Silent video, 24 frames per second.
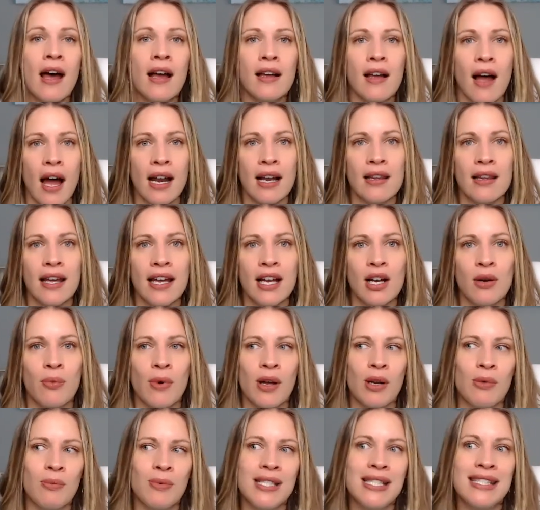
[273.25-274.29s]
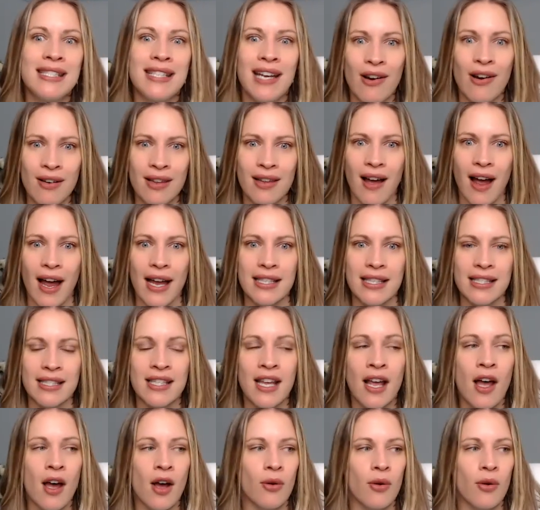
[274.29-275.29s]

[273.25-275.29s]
Kind of like when we sterilize.